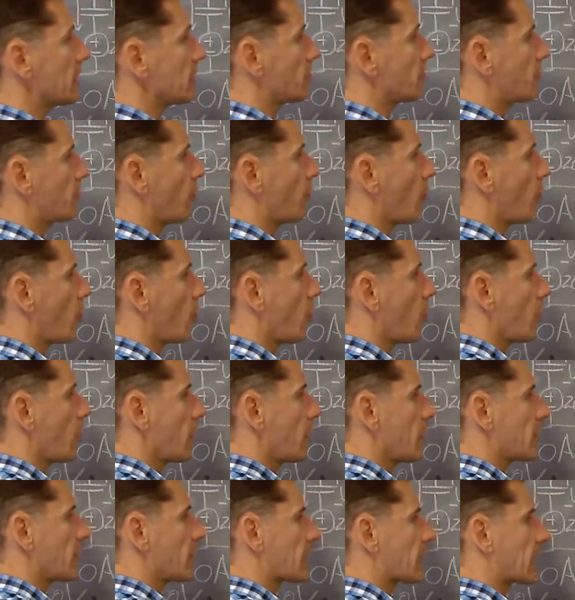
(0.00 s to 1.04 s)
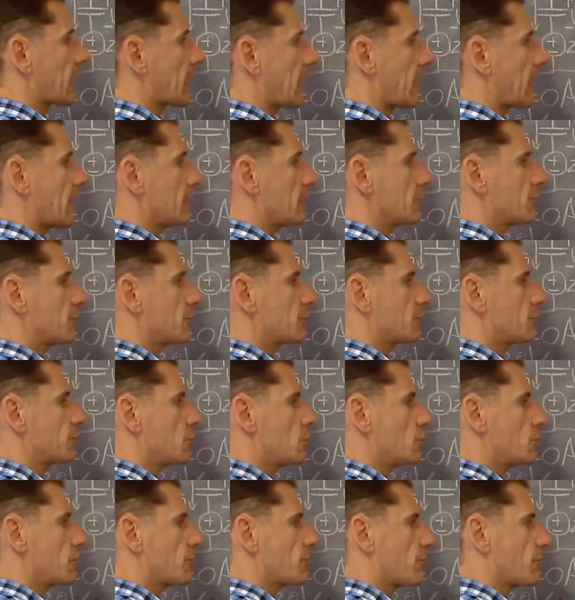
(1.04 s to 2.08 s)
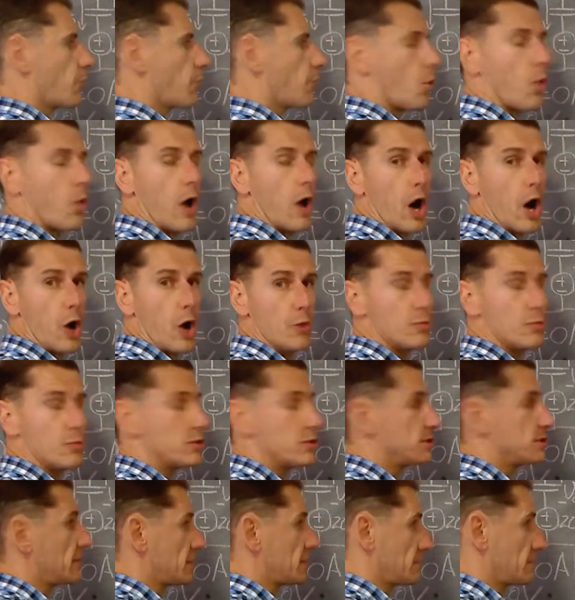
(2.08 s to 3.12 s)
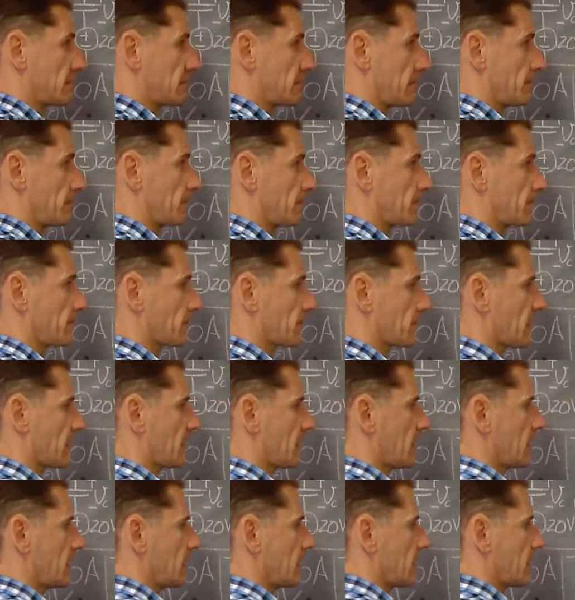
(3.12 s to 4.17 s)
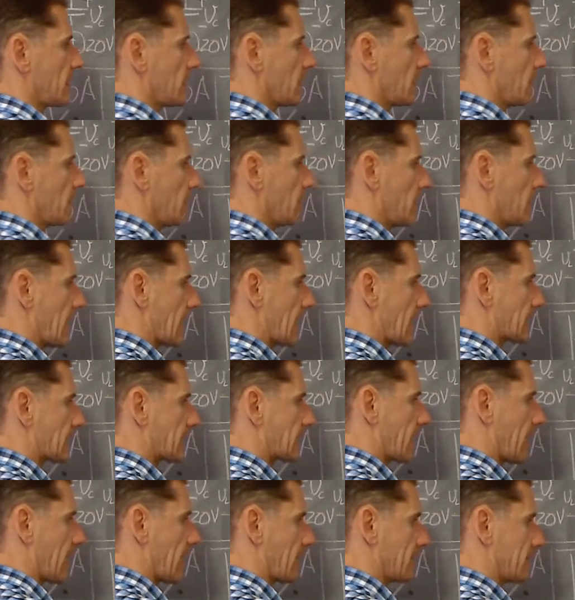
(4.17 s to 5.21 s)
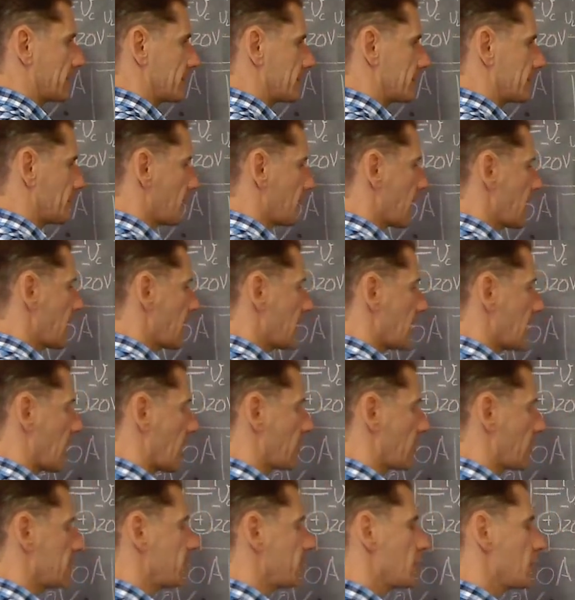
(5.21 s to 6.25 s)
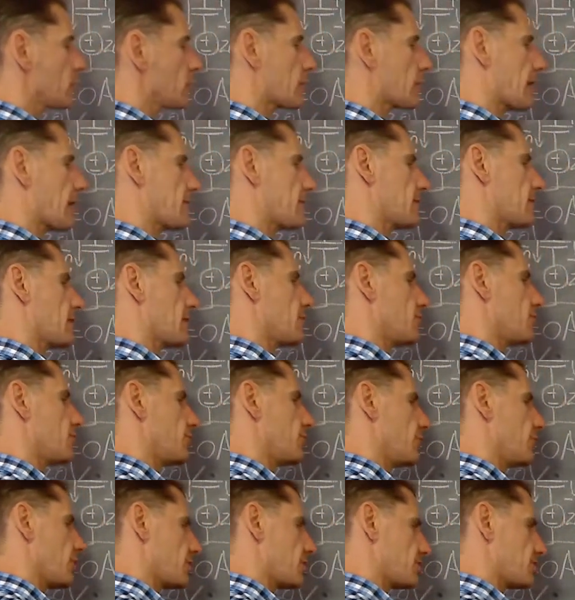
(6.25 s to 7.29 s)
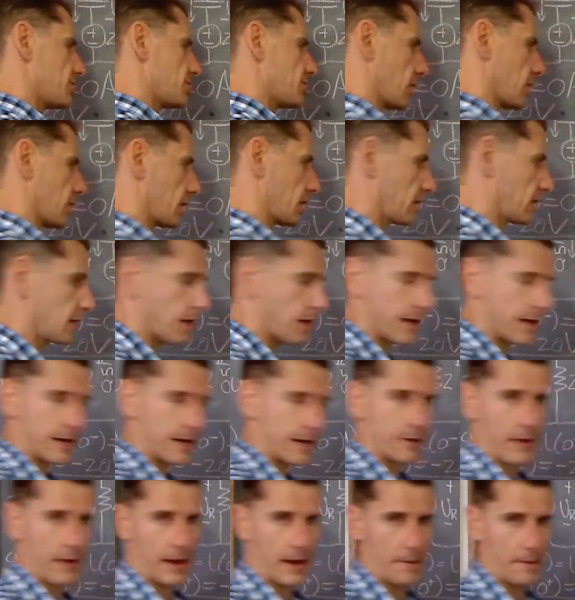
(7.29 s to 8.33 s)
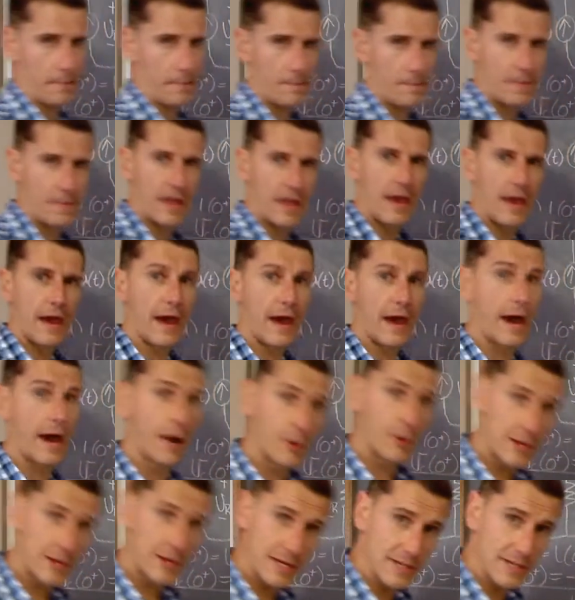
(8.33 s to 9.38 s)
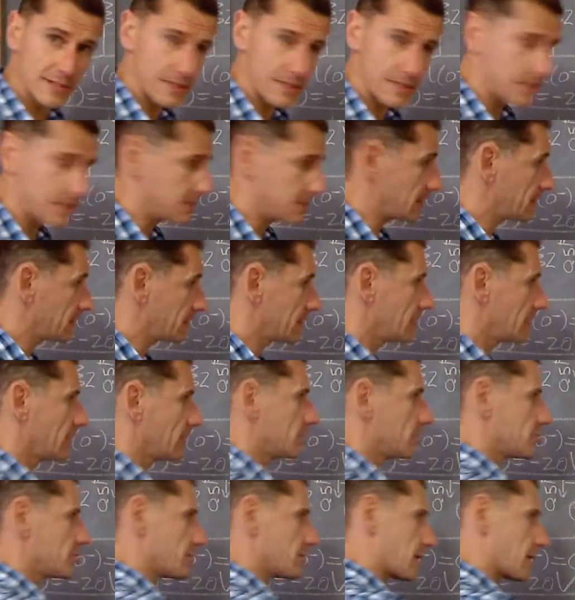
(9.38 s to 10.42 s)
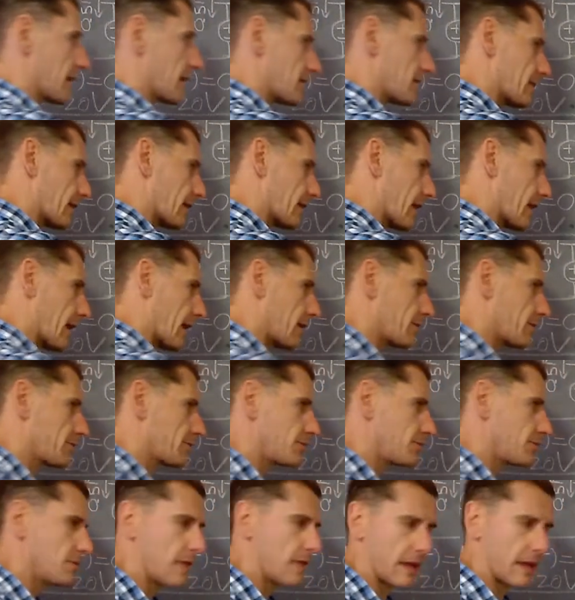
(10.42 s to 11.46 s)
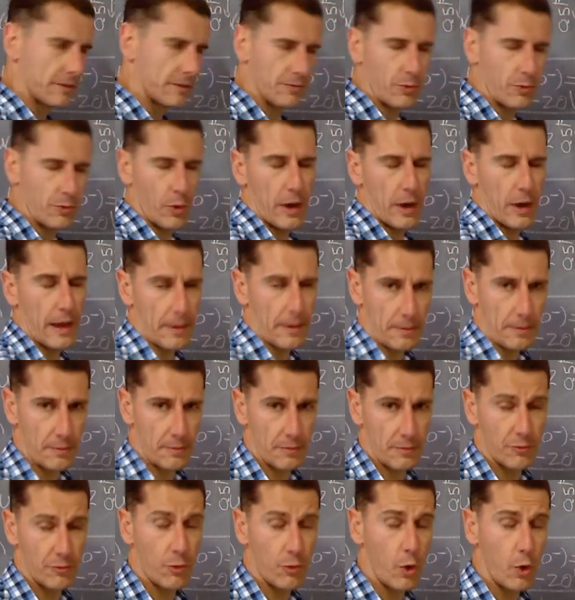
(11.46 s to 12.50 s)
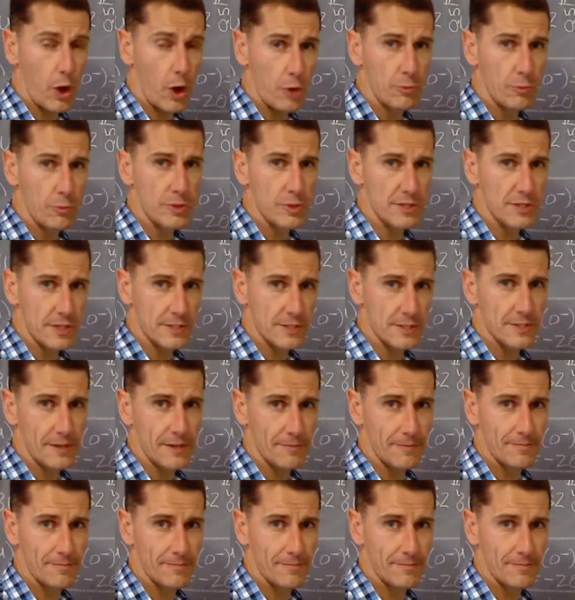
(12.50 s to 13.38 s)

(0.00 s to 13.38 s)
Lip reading: for the current through the 4 ohm resistor. That current. Now, if you look at this circuit diagram, how easy is it to get the current through that 4 ohm resistor?